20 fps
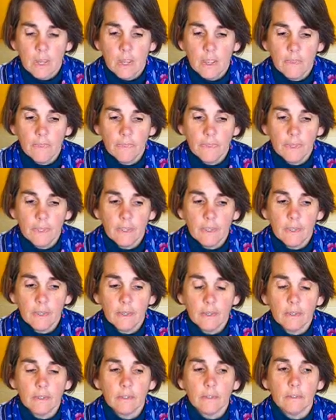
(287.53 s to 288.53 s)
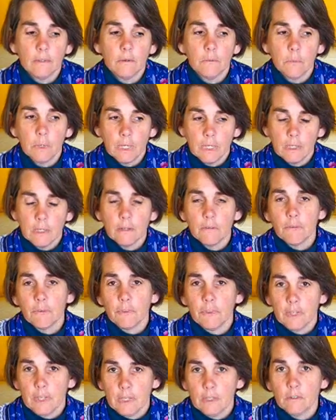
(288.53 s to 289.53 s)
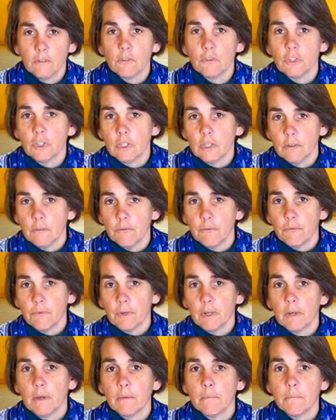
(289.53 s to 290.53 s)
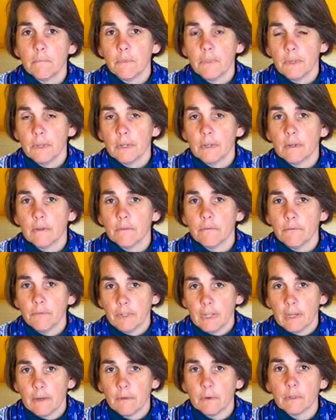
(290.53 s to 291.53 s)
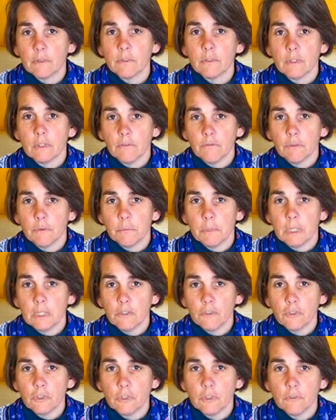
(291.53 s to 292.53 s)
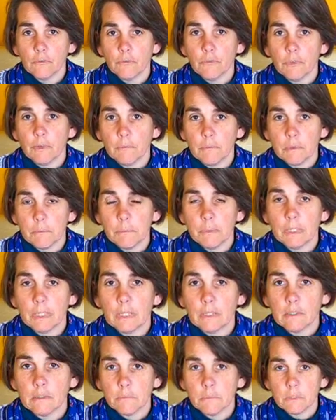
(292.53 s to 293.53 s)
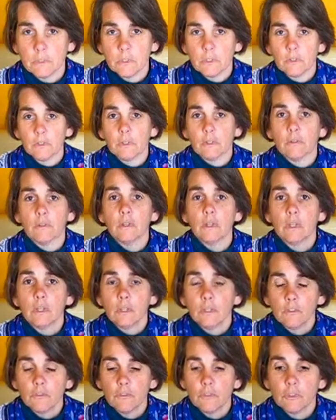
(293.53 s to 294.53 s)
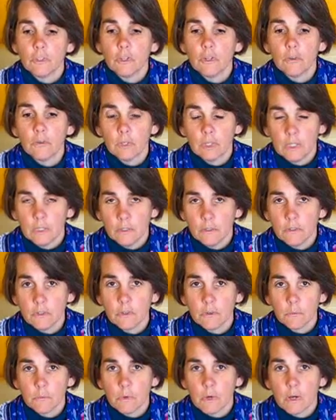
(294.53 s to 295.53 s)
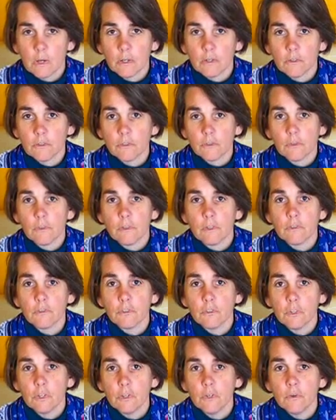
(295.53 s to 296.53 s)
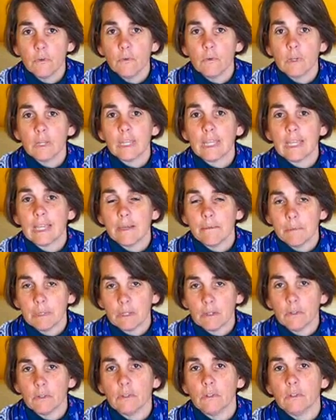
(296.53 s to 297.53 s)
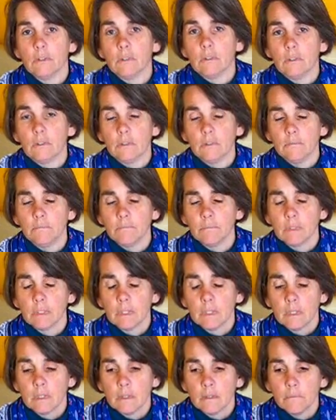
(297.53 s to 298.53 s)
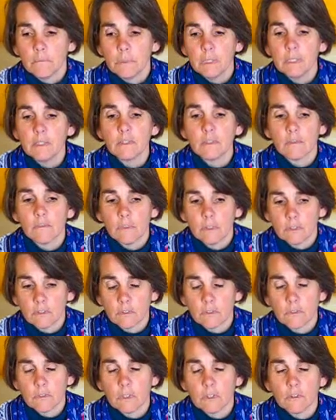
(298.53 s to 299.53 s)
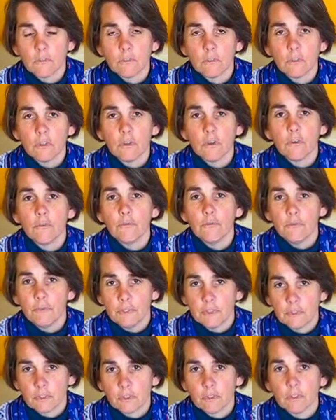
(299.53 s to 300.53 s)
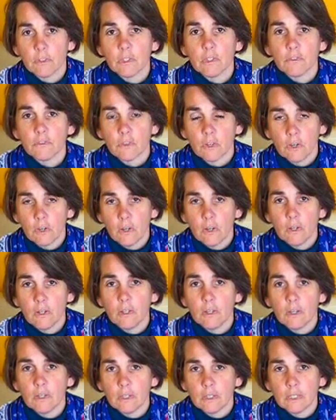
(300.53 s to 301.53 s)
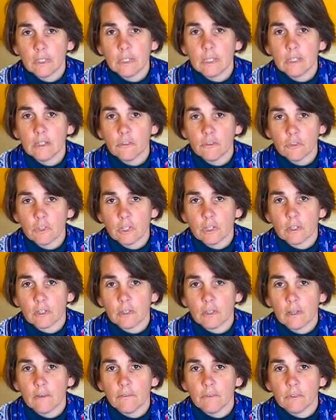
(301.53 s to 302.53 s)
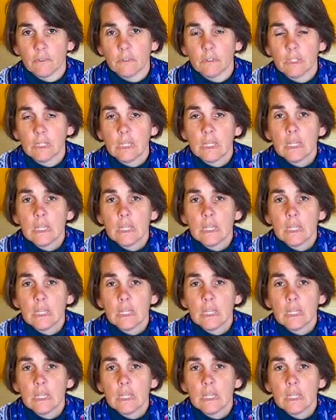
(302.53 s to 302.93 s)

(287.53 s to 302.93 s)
and then waiting for the energy from the flowers, the information from the plant material, to go into the water. So there's no chemical piece of this. There's no physical. It's all on an energetic level.